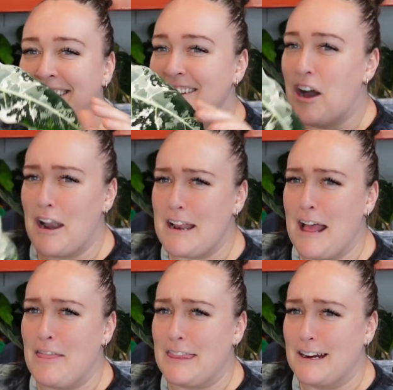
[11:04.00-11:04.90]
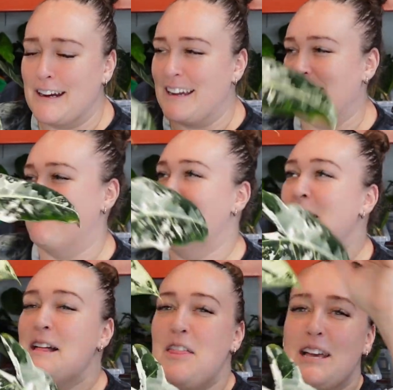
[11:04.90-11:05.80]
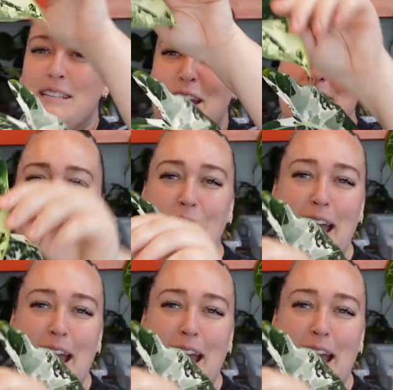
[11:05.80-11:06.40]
not an Anthurium. This is my